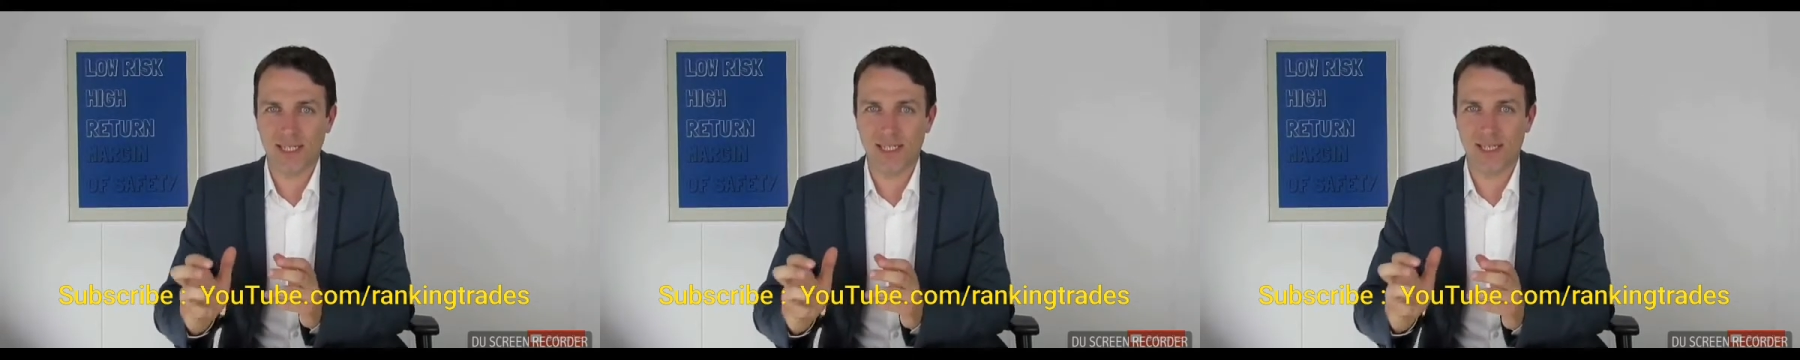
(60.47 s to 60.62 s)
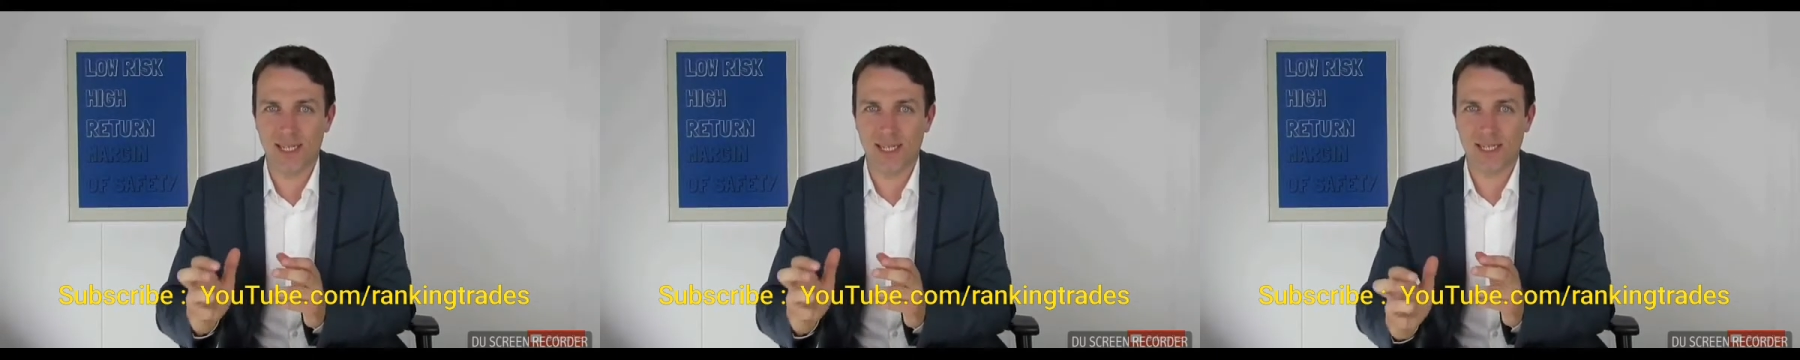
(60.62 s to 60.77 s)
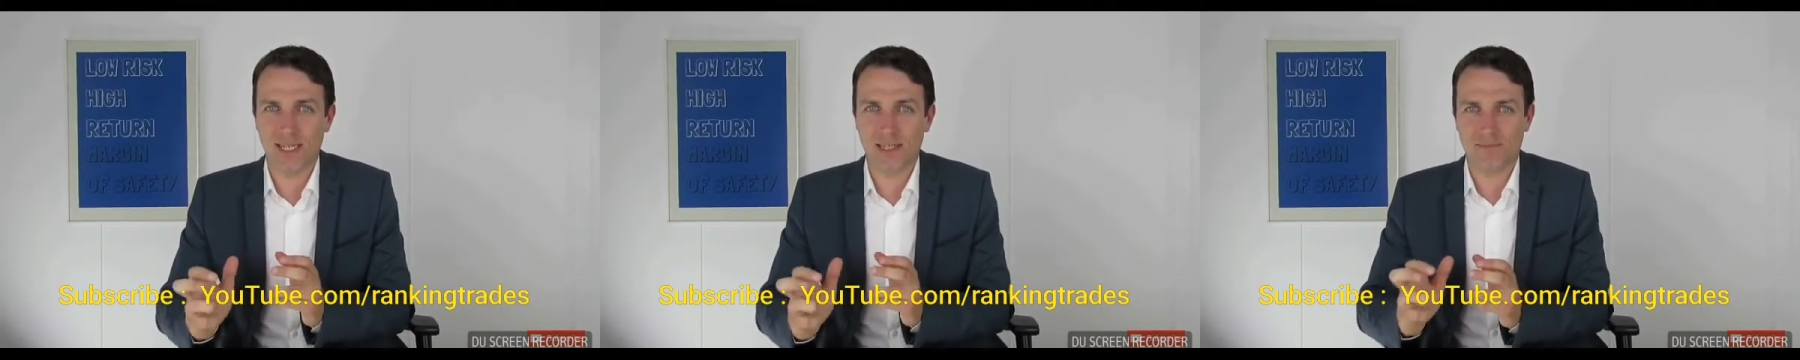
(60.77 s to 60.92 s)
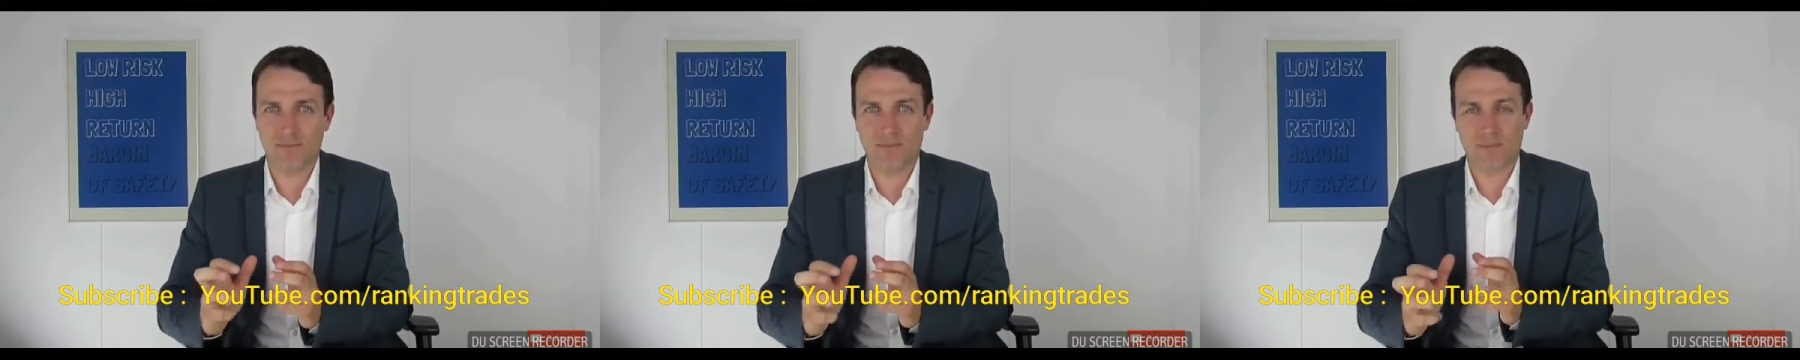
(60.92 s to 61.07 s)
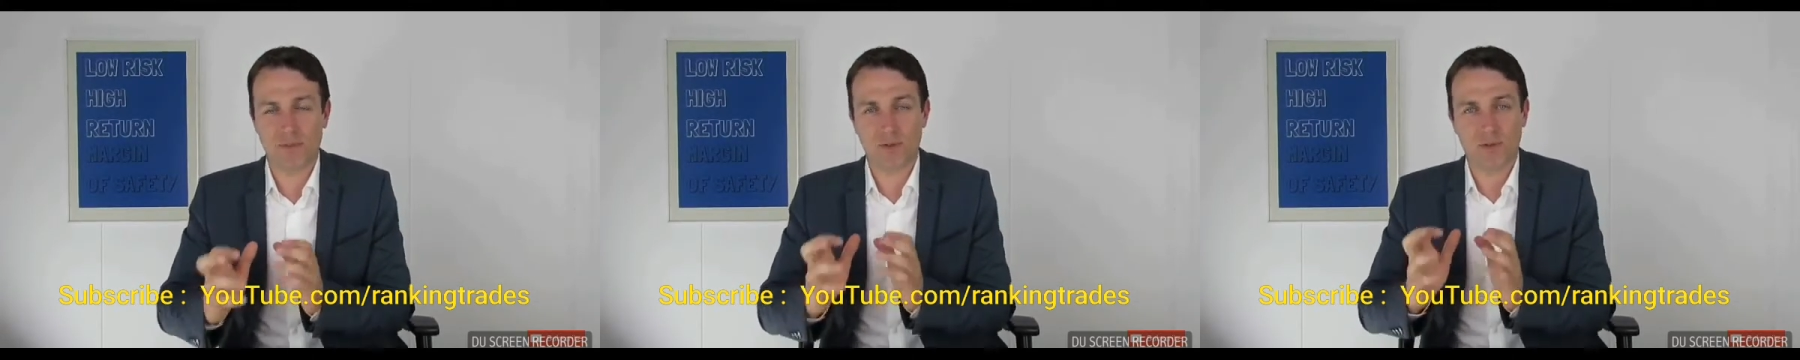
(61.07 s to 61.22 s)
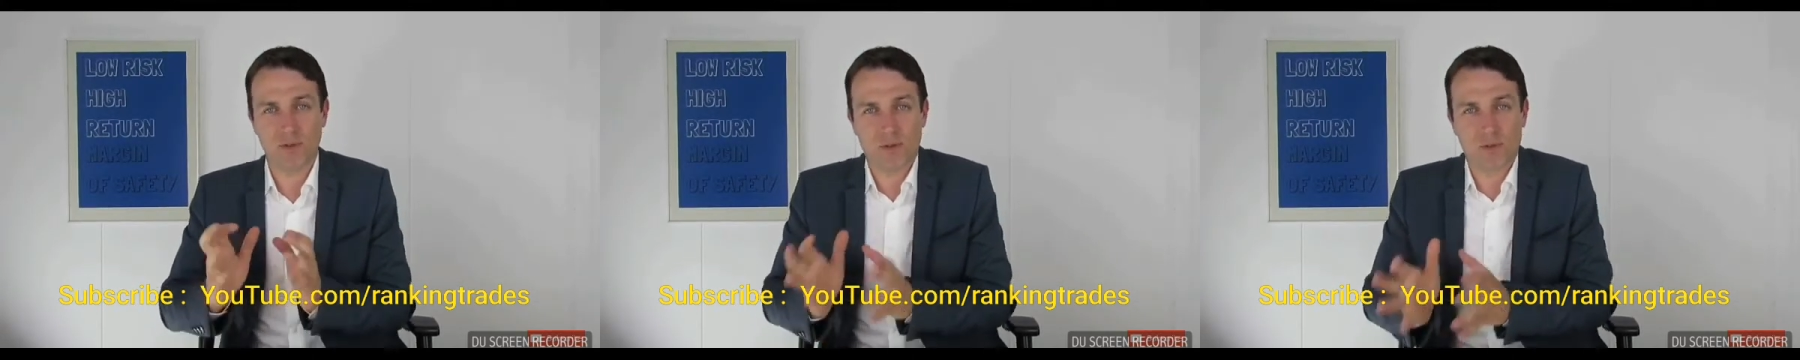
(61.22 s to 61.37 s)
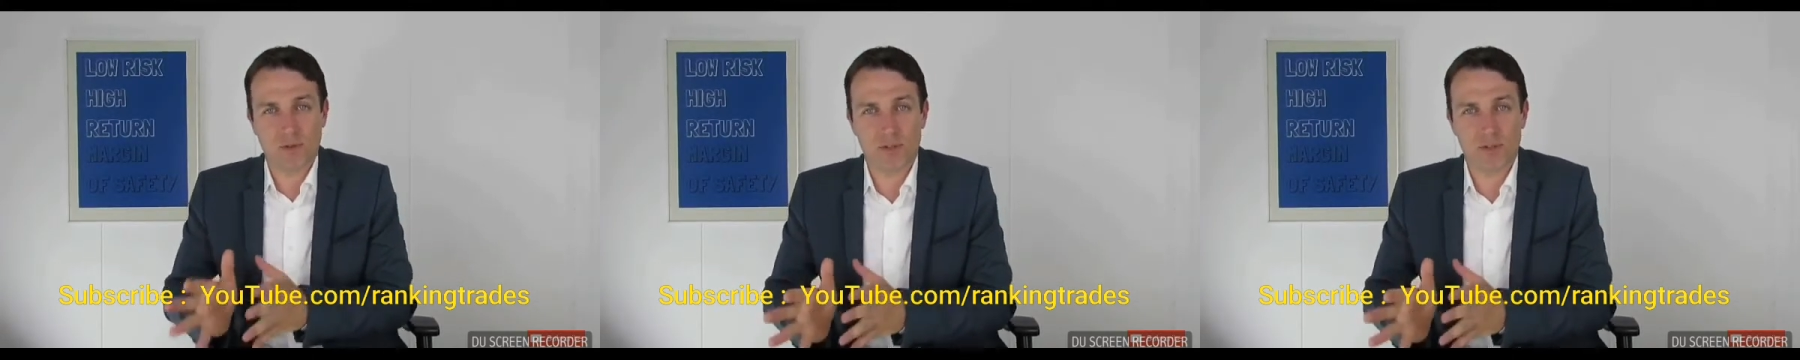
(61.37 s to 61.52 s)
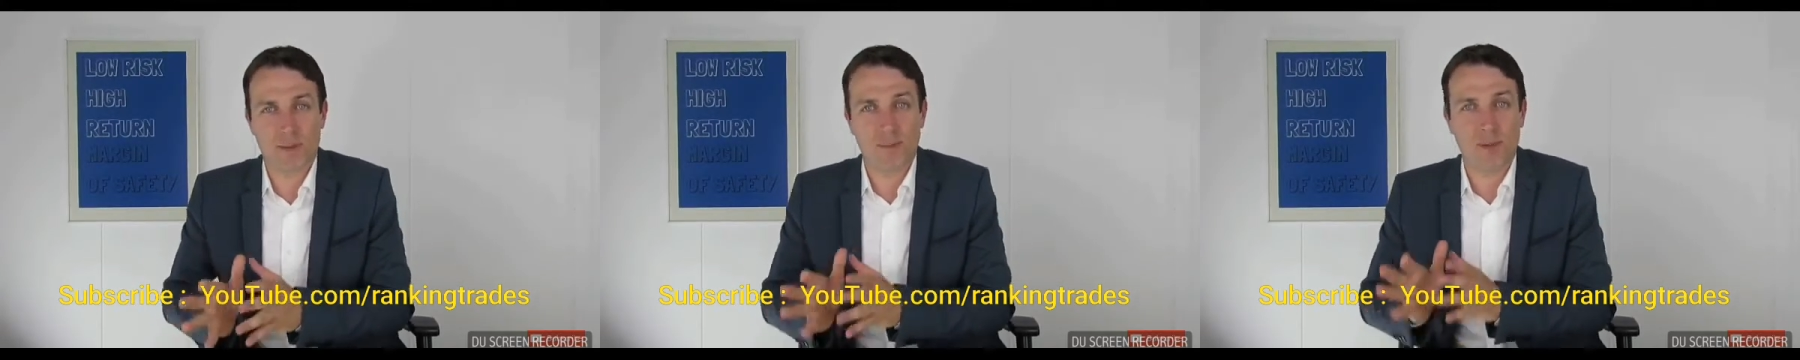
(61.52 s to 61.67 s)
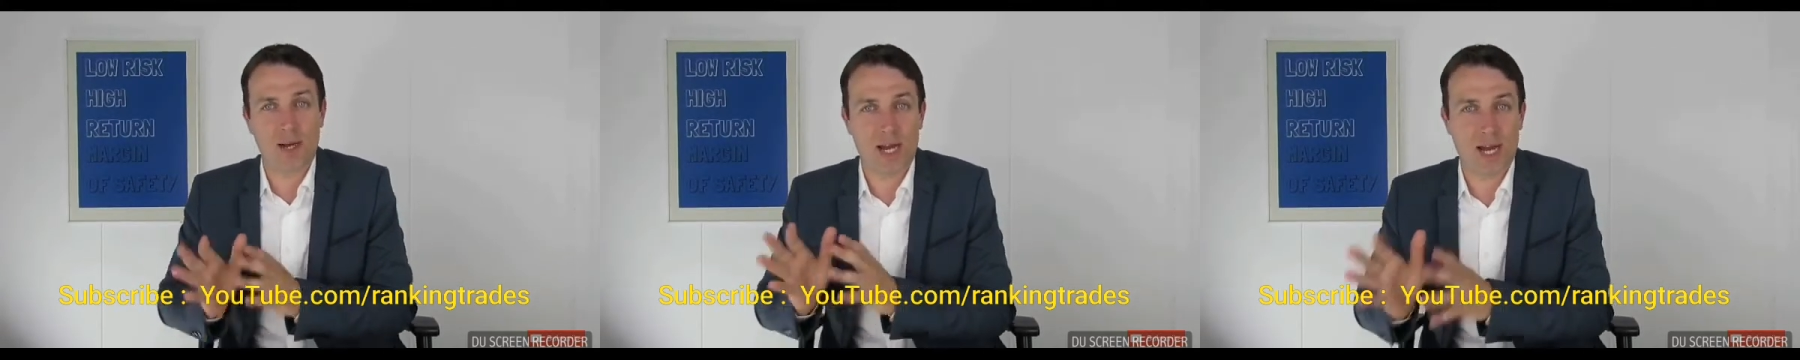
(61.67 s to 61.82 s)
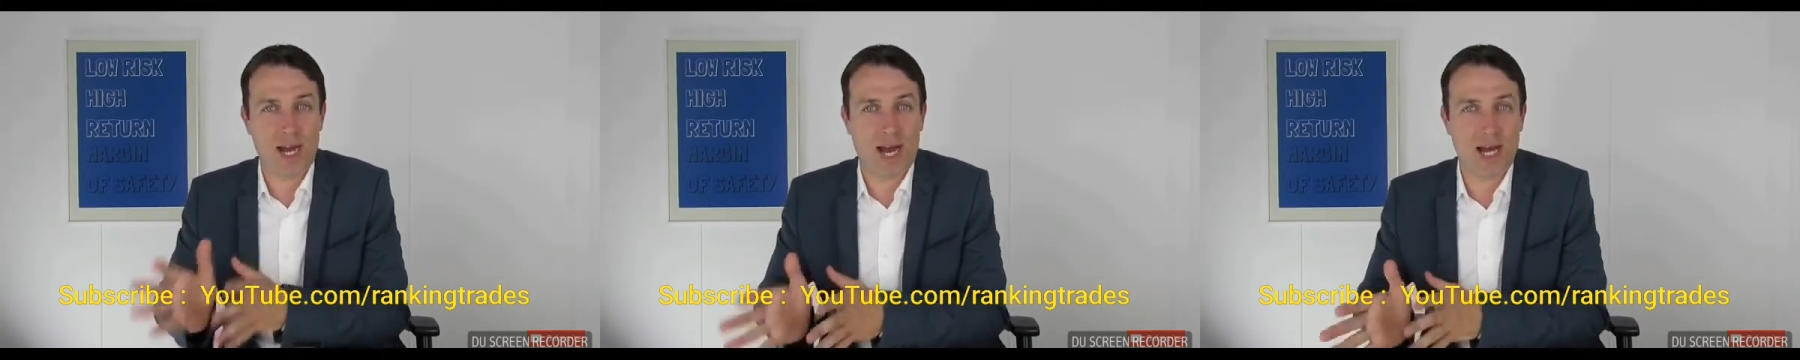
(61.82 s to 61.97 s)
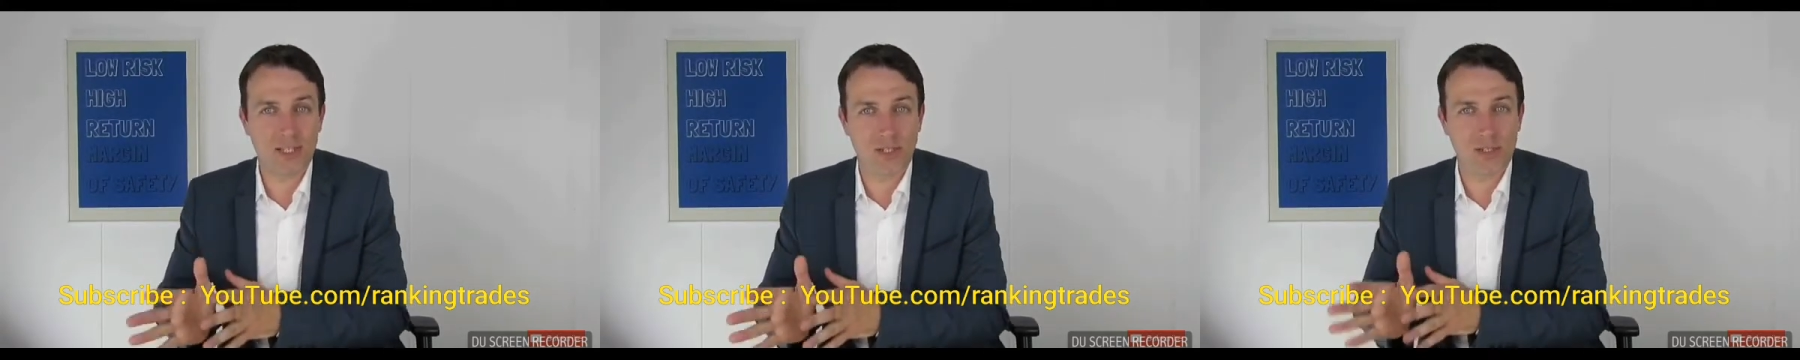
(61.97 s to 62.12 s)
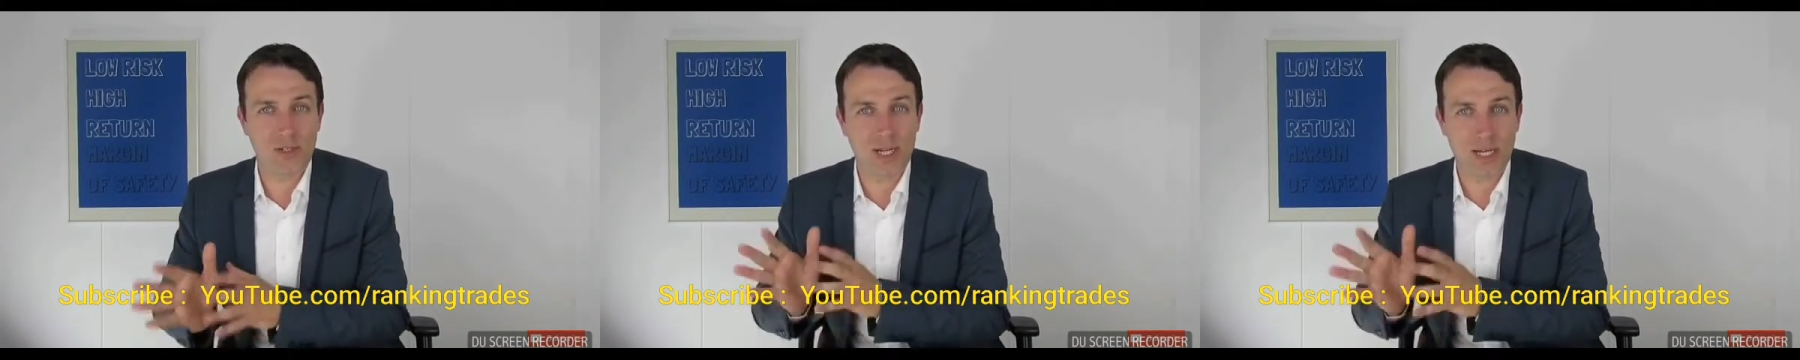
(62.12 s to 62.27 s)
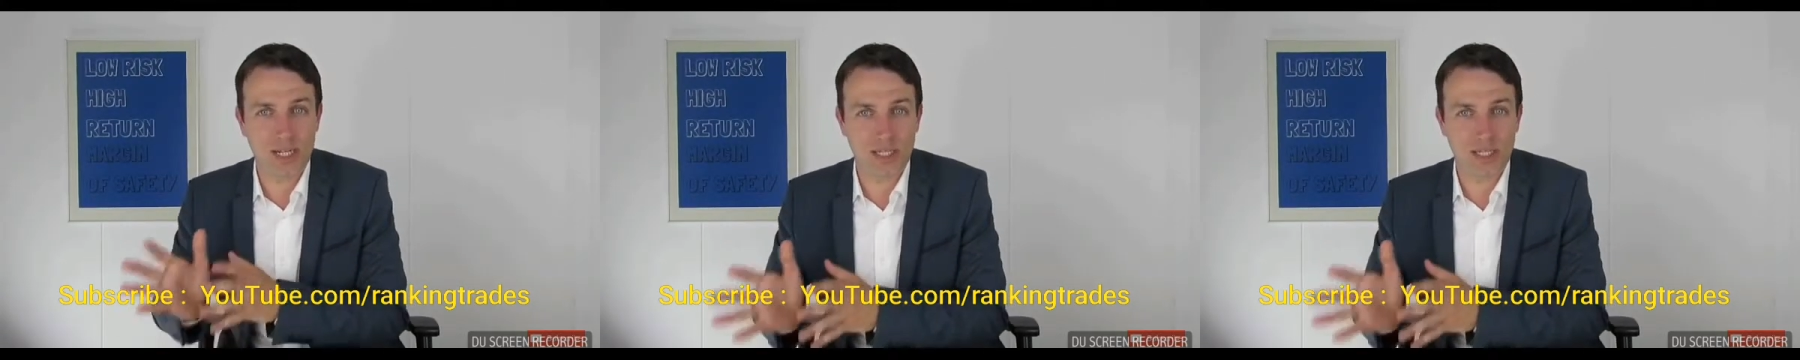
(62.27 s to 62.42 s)
India, some
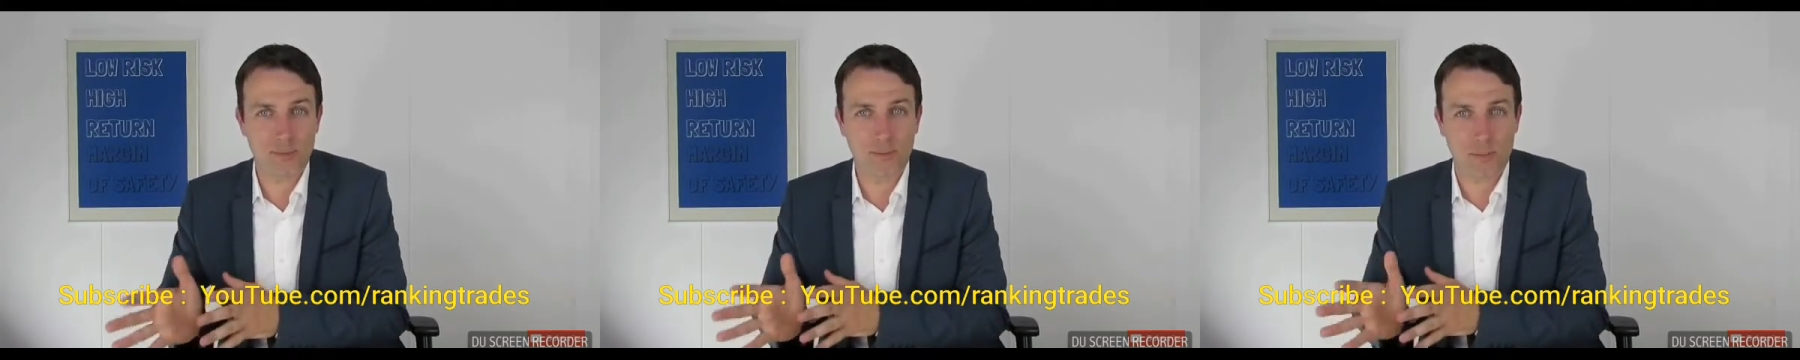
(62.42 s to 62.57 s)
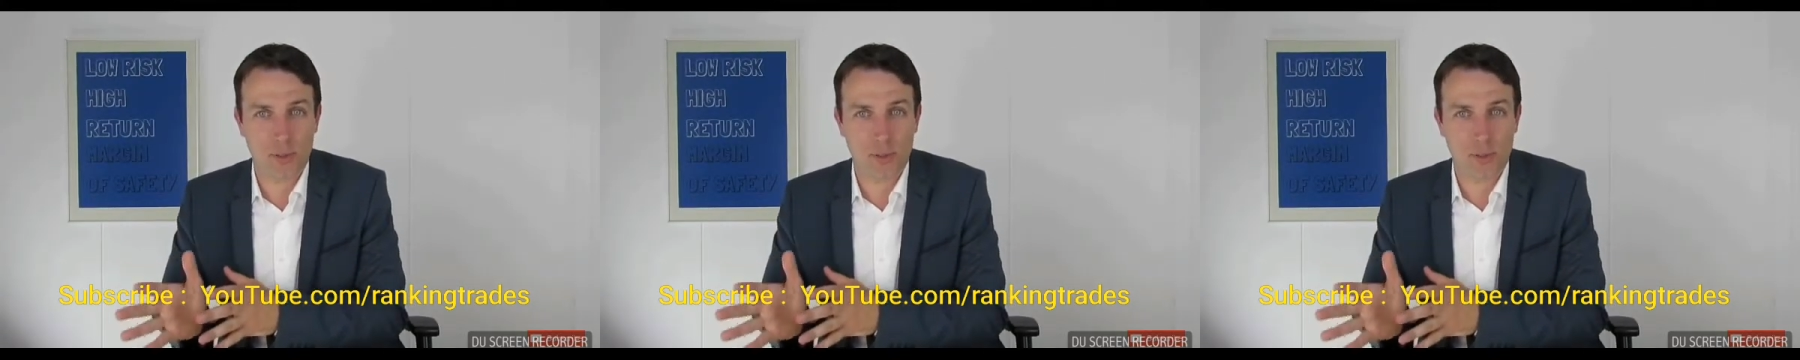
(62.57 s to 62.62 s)
other